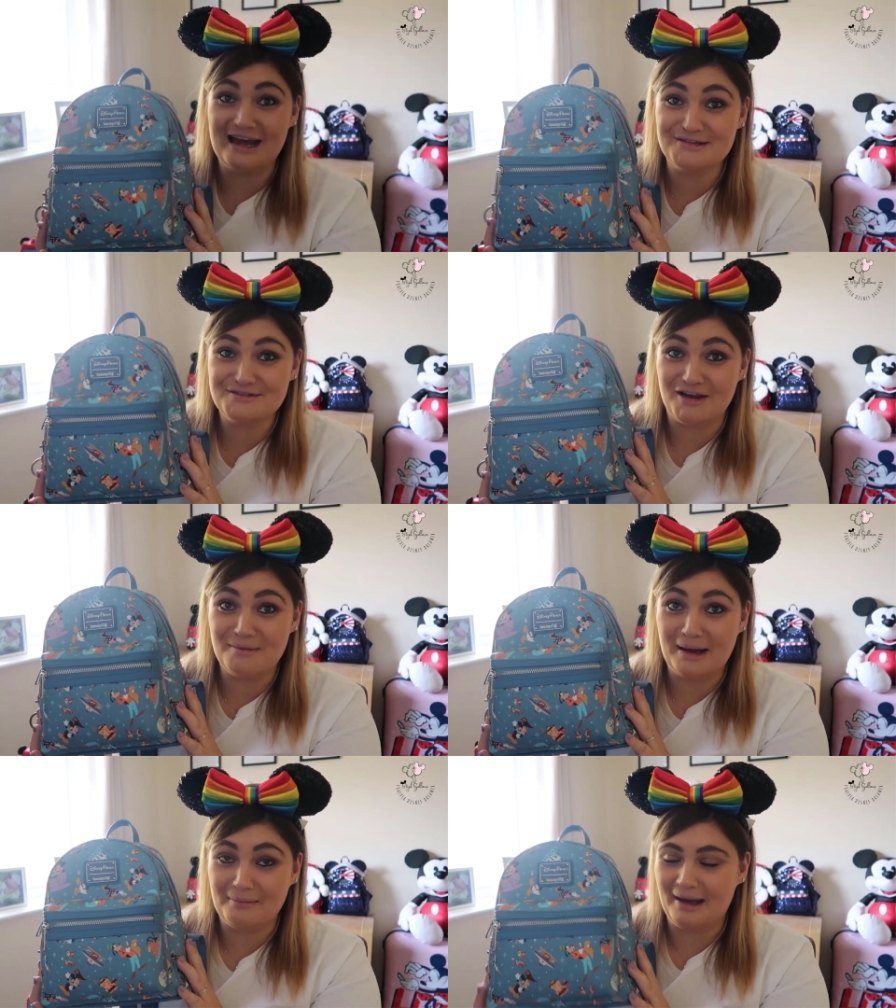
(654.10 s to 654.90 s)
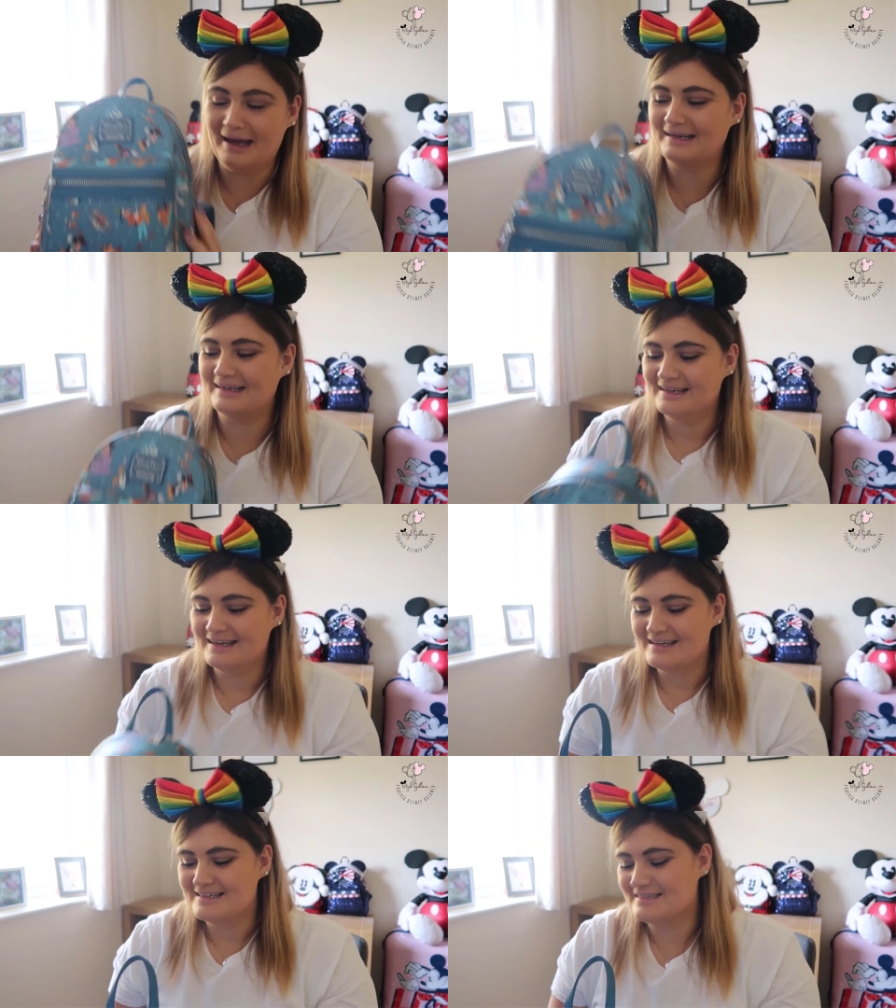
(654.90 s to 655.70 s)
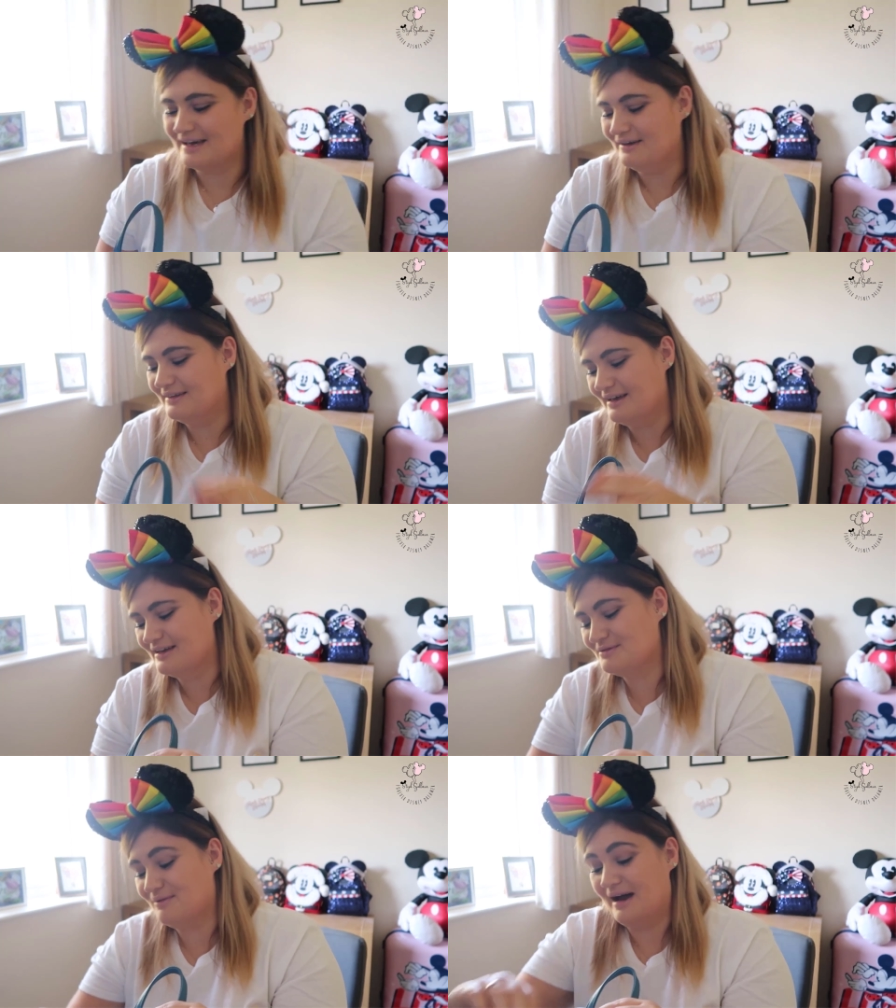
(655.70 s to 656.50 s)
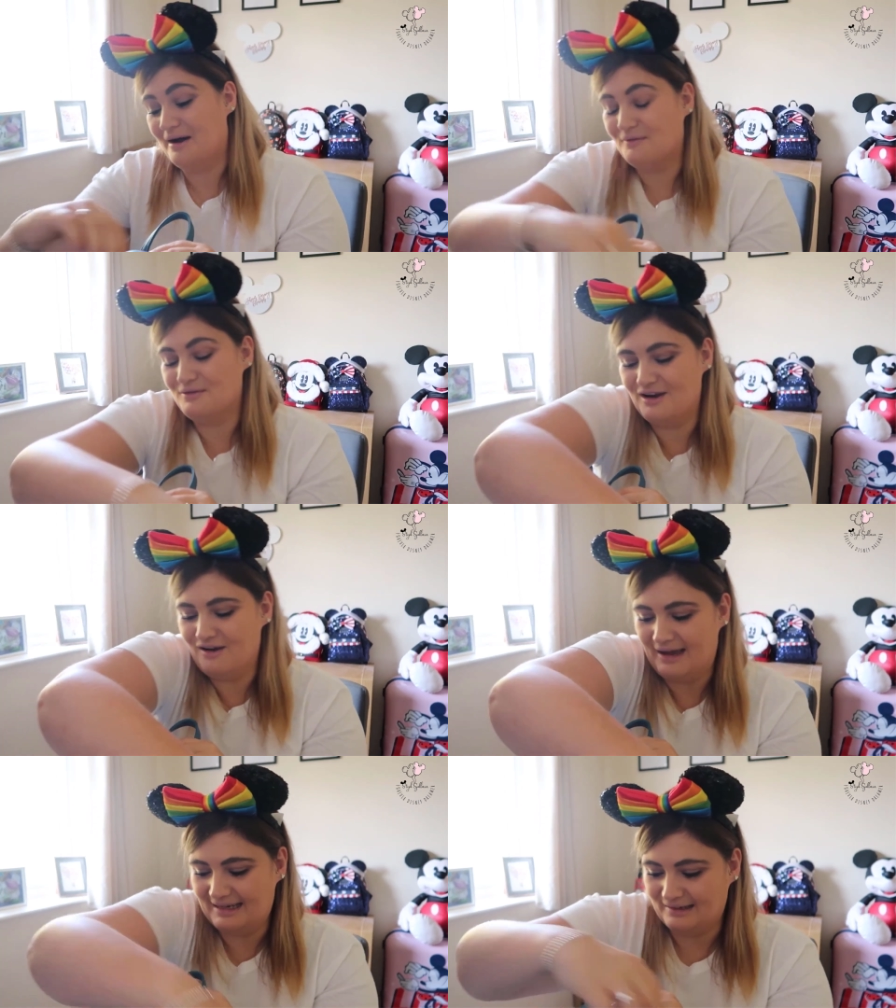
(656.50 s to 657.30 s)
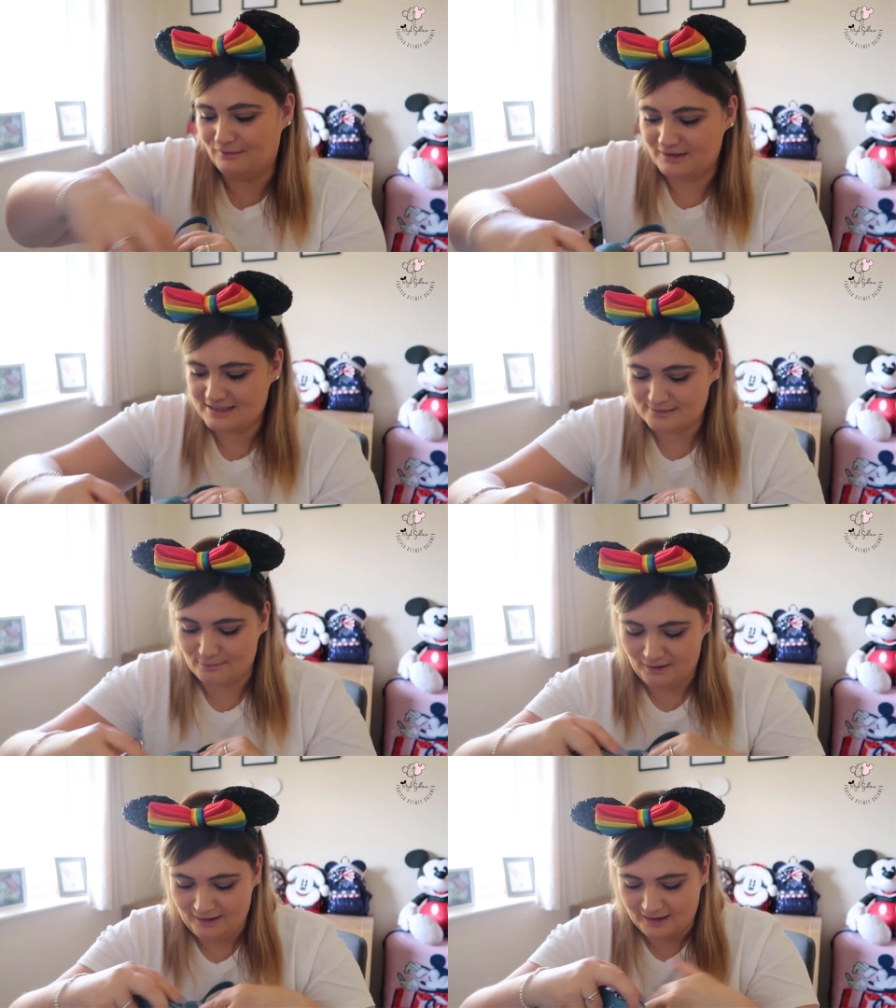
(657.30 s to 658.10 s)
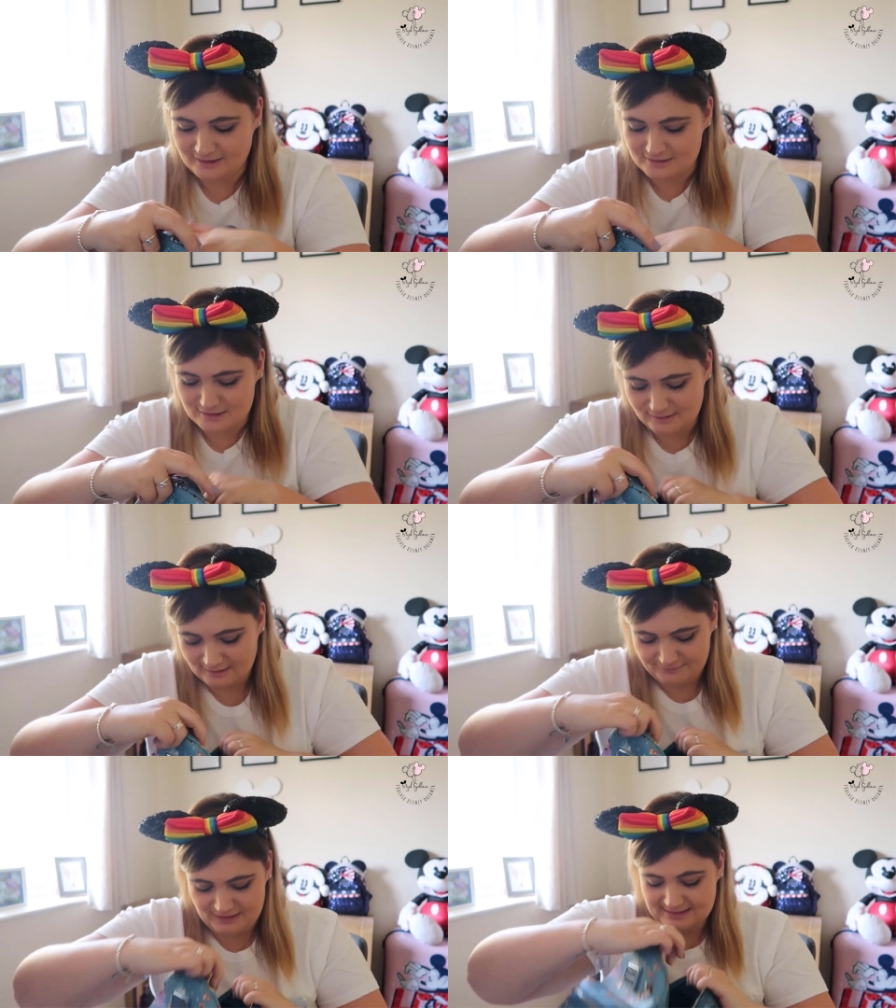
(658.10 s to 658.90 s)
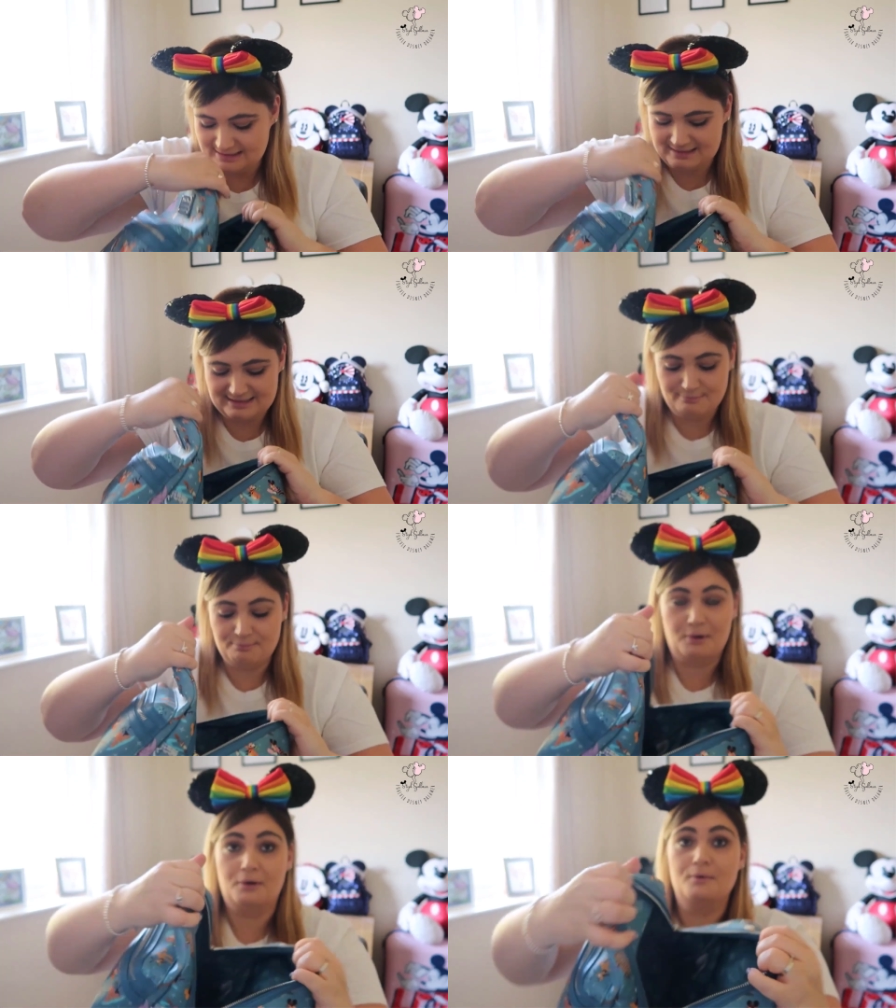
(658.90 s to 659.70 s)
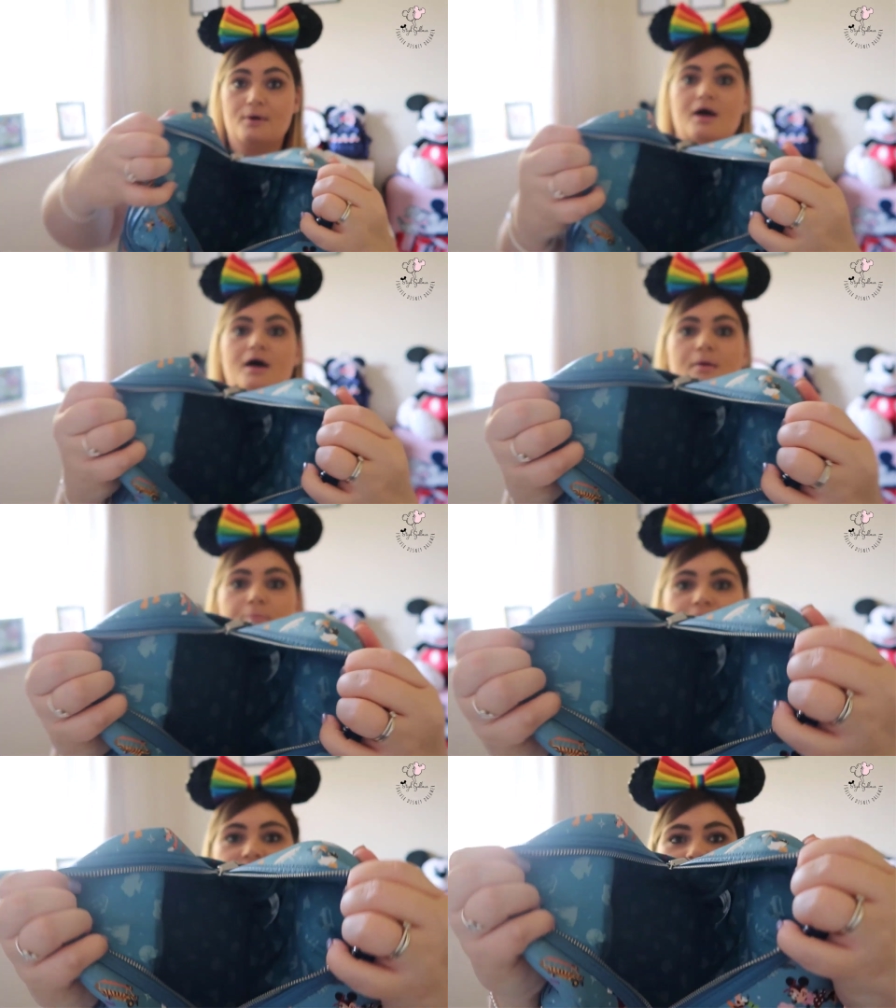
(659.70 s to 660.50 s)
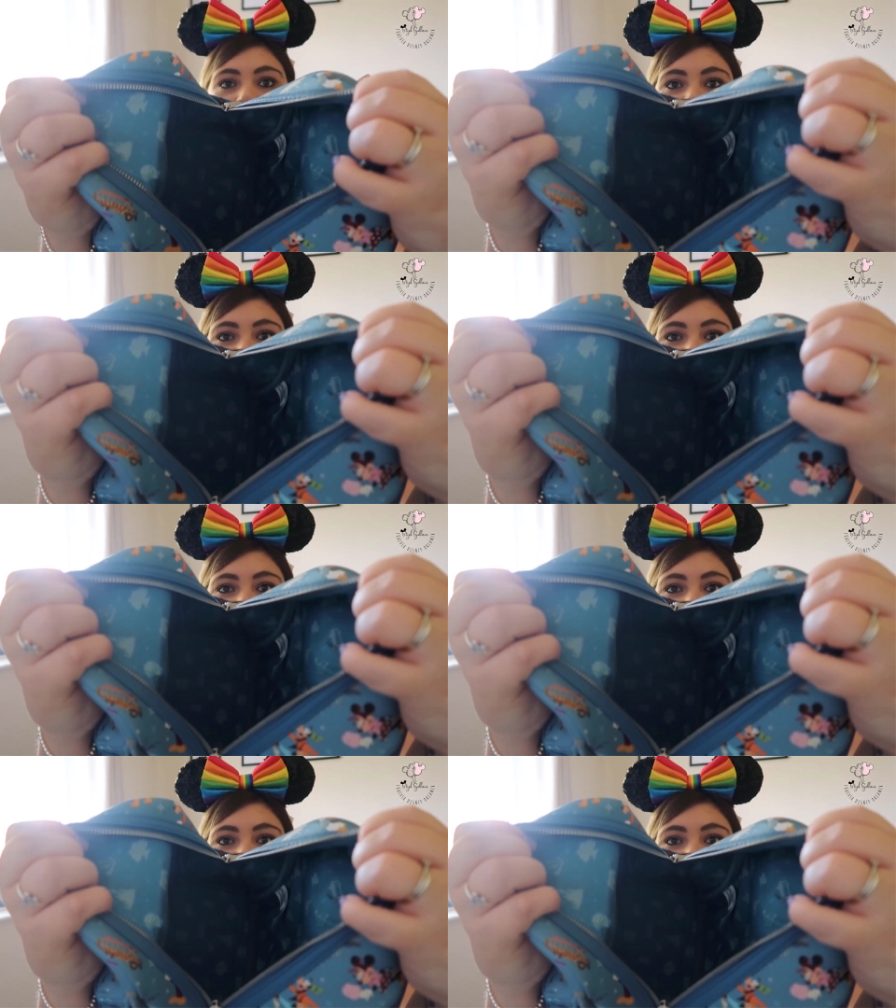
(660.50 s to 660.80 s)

Loungefly backpack. So as well, the lining on this one, I do love this. It's simple but so